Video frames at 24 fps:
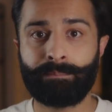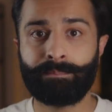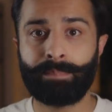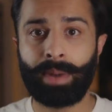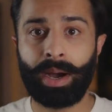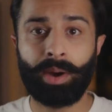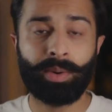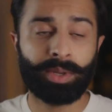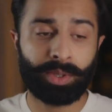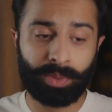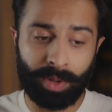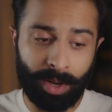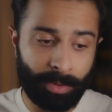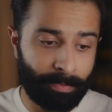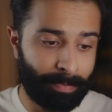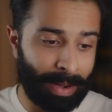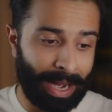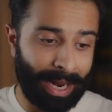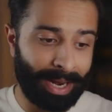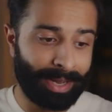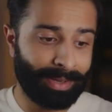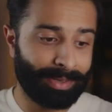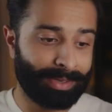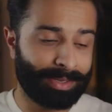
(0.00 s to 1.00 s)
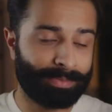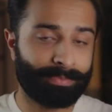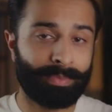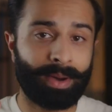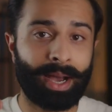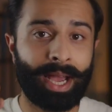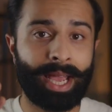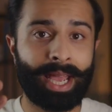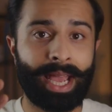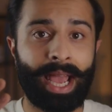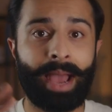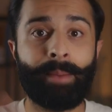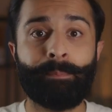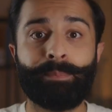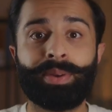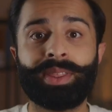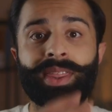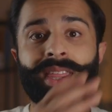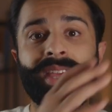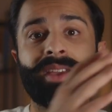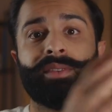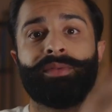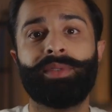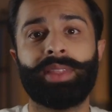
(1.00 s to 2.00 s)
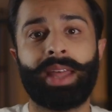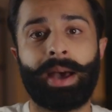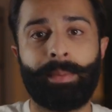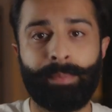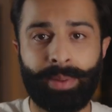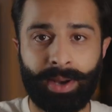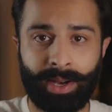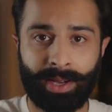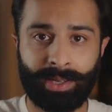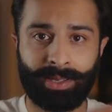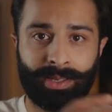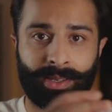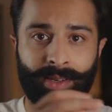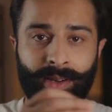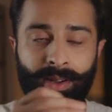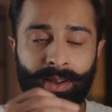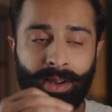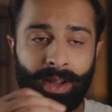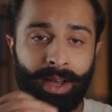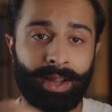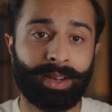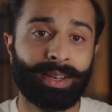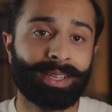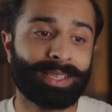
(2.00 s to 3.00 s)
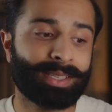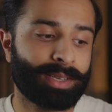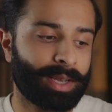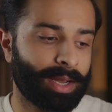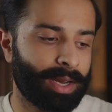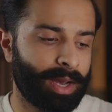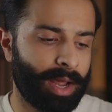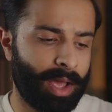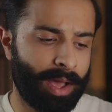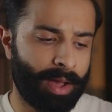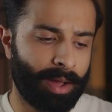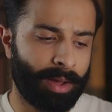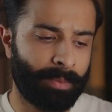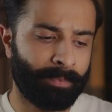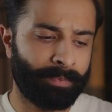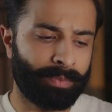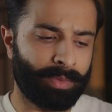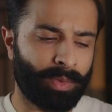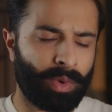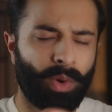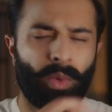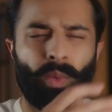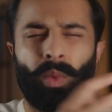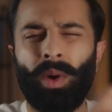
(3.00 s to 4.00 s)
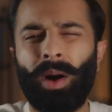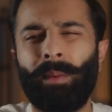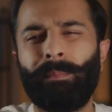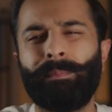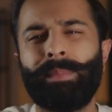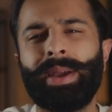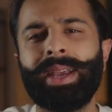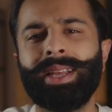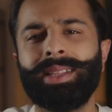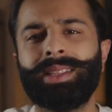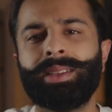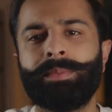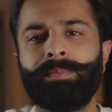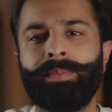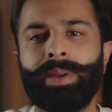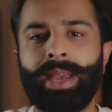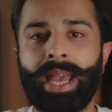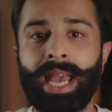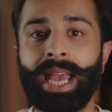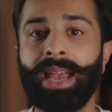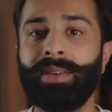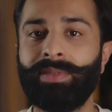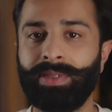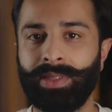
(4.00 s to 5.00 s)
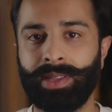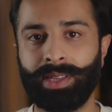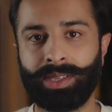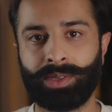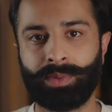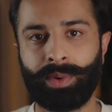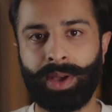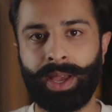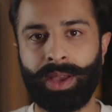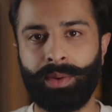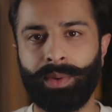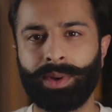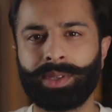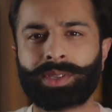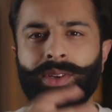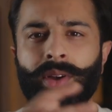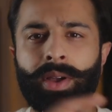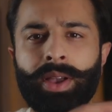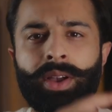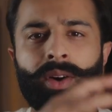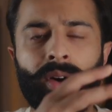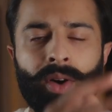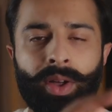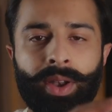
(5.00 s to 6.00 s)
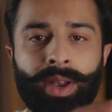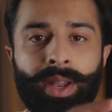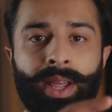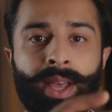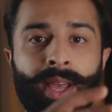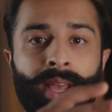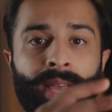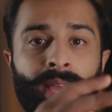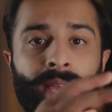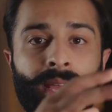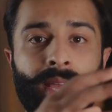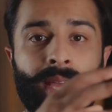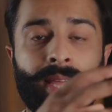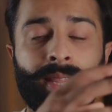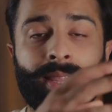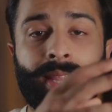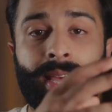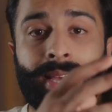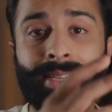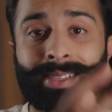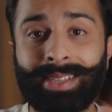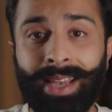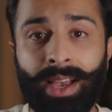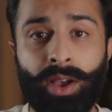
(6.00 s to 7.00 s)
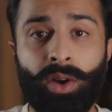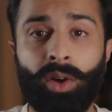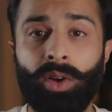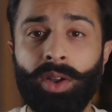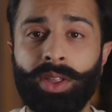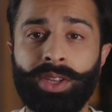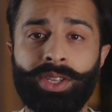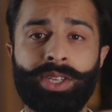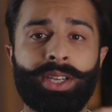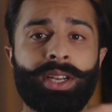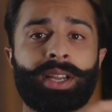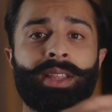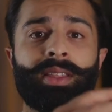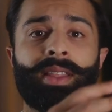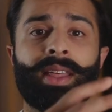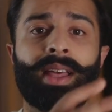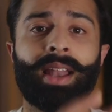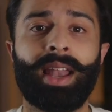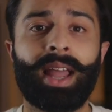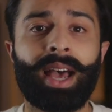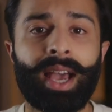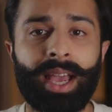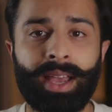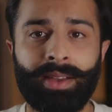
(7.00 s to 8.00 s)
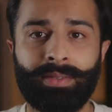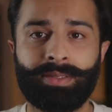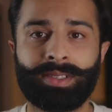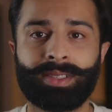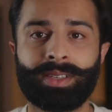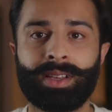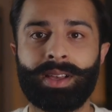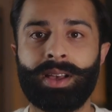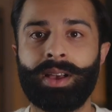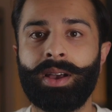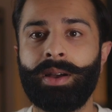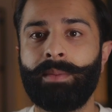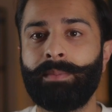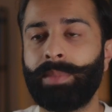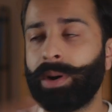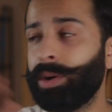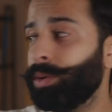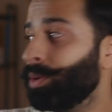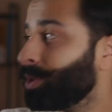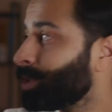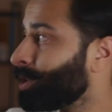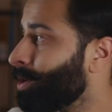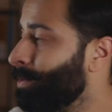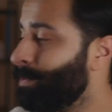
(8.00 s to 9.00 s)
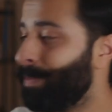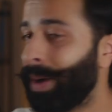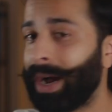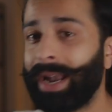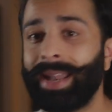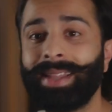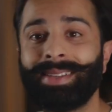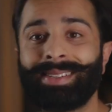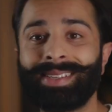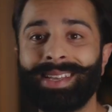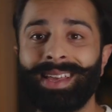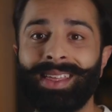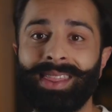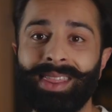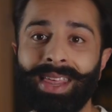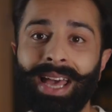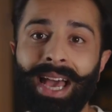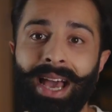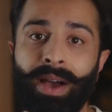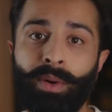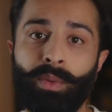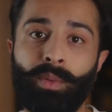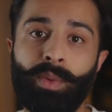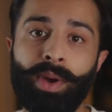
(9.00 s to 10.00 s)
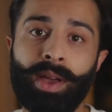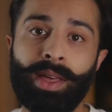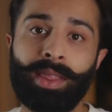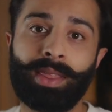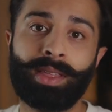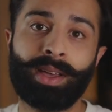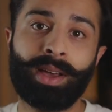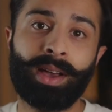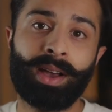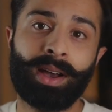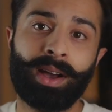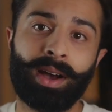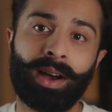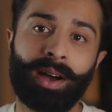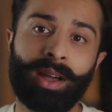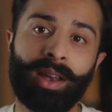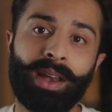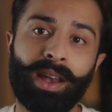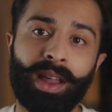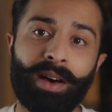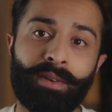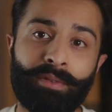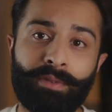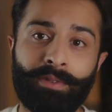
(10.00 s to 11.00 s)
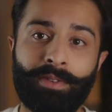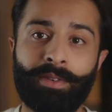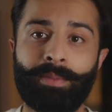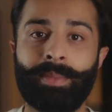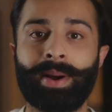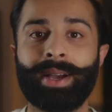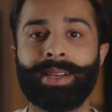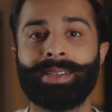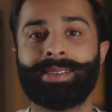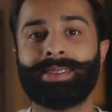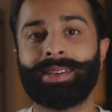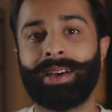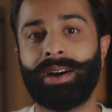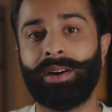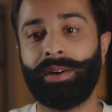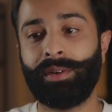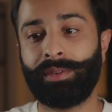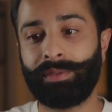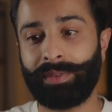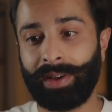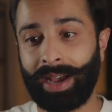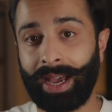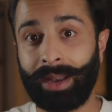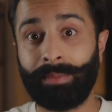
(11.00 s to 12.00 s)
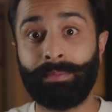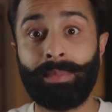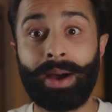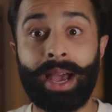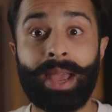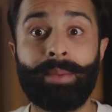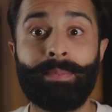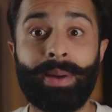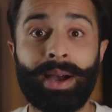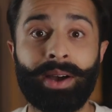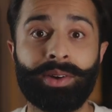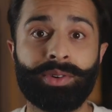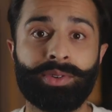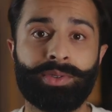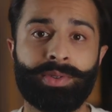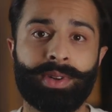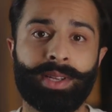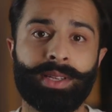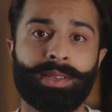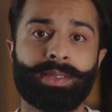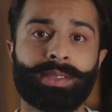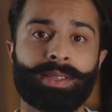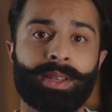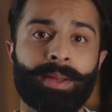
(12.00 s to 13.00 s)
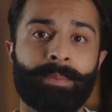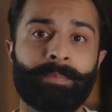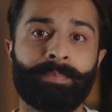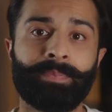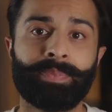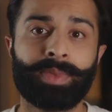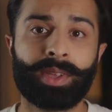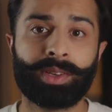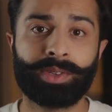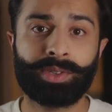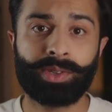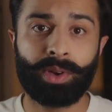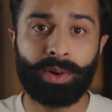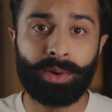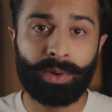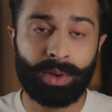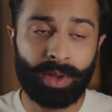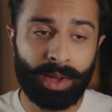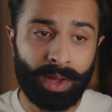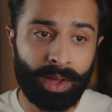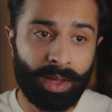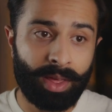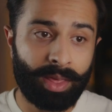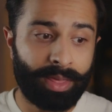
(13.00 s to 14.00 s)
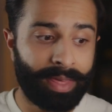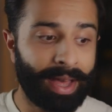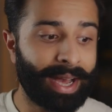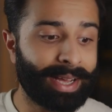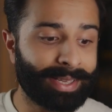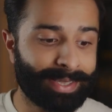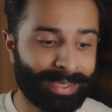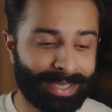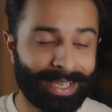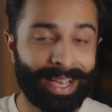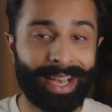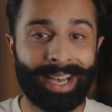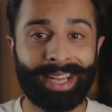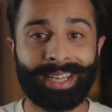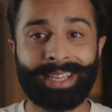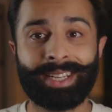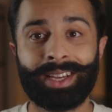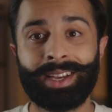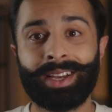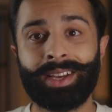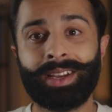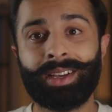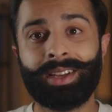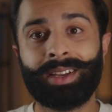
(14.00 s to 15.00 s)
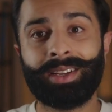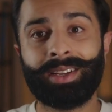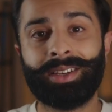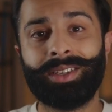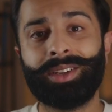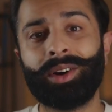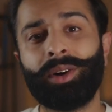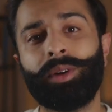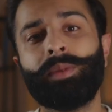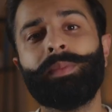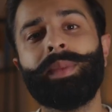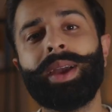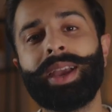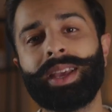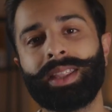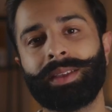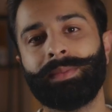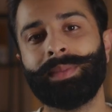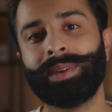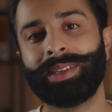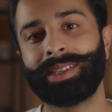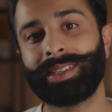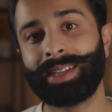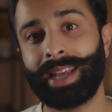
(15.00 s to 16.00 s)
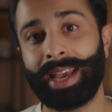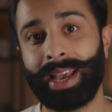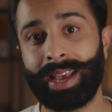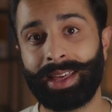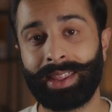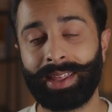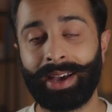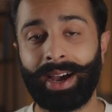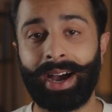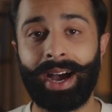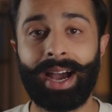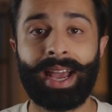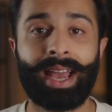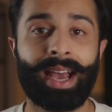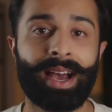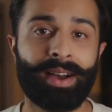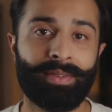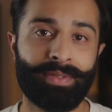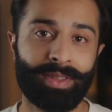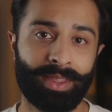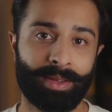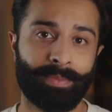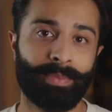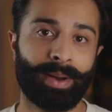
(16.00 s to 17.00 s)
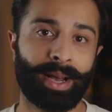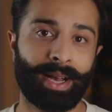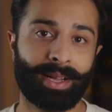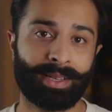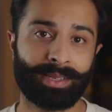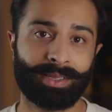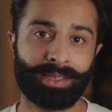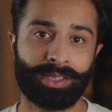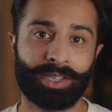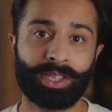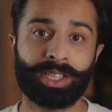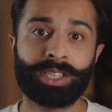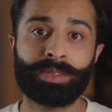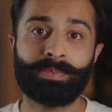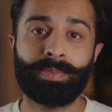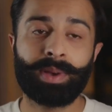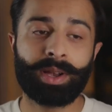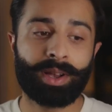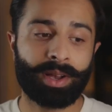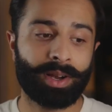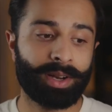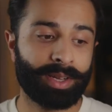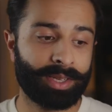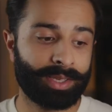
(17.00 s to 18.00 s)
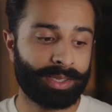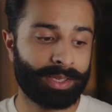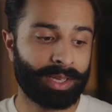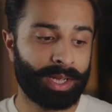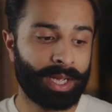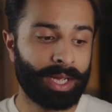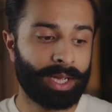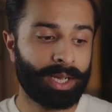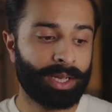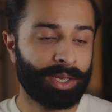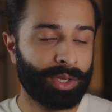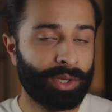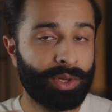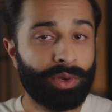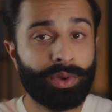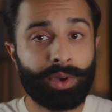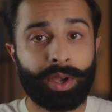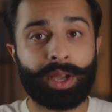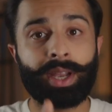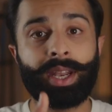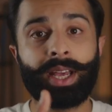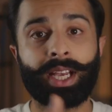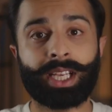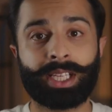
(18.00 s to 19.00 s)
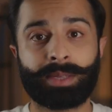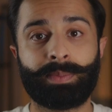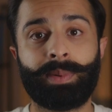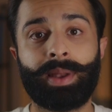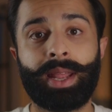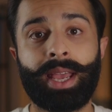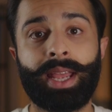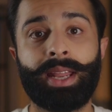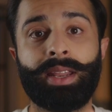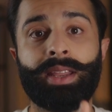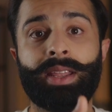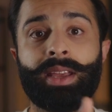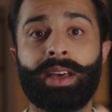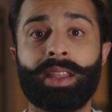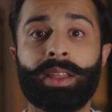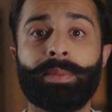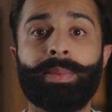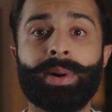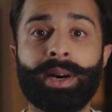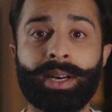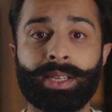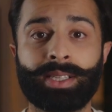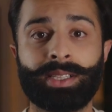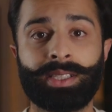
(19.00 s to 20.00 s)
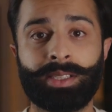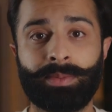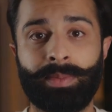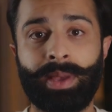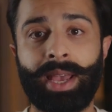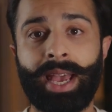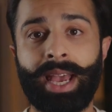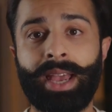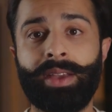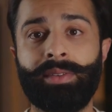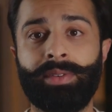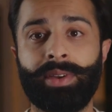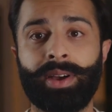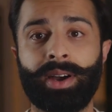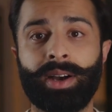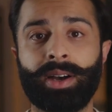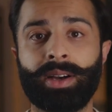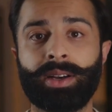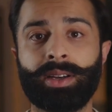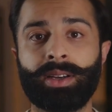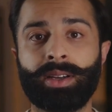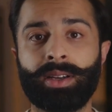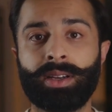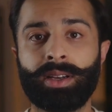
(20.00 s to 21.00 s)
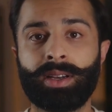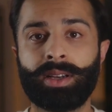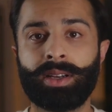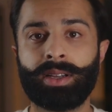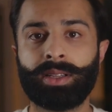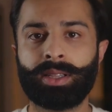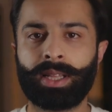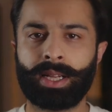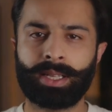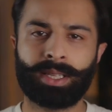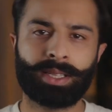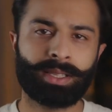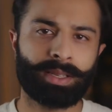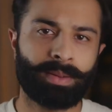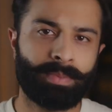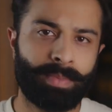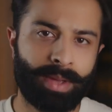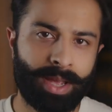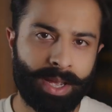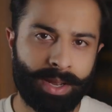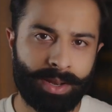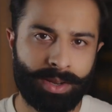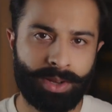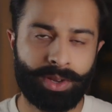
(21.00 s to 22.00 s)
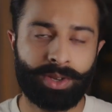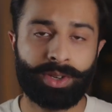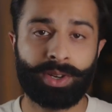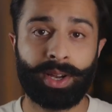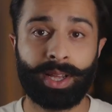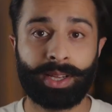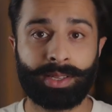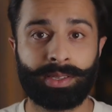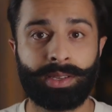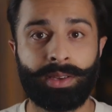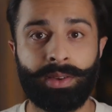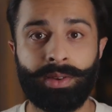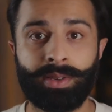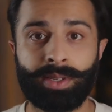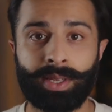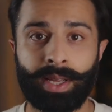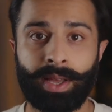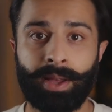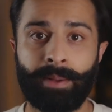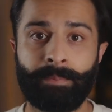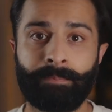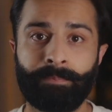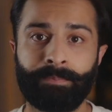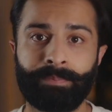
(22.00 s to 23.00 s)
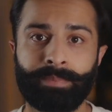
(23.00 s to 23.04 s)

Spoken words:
I always want to balance my empathy for that person and understanding, well, what made them behave in this way? What's going on in their psychology and in their lives? But also balancing that with a love for myself and my boundaries. So that said, don't make the mistake that I have in the past. Just because you can explain the other person's behavior, that doesn't mean you should excuse it.